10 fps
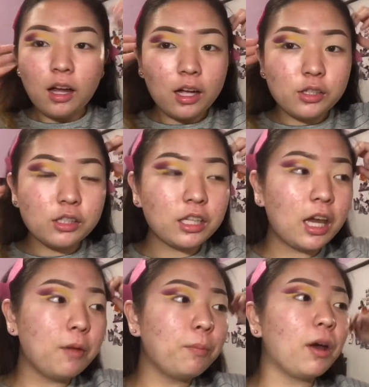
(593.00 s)
I just
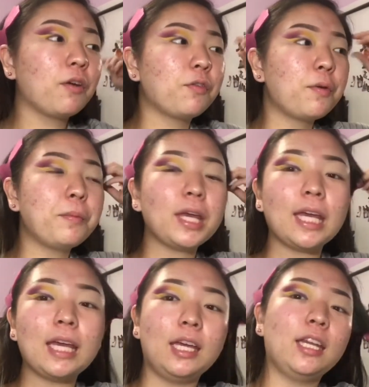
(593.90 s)
came back from
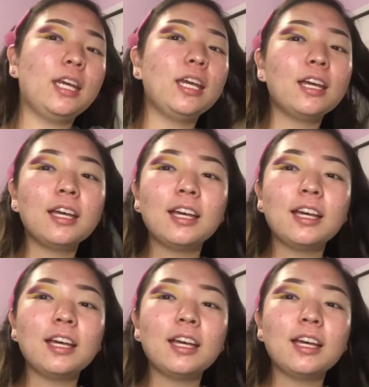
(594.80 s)
eating,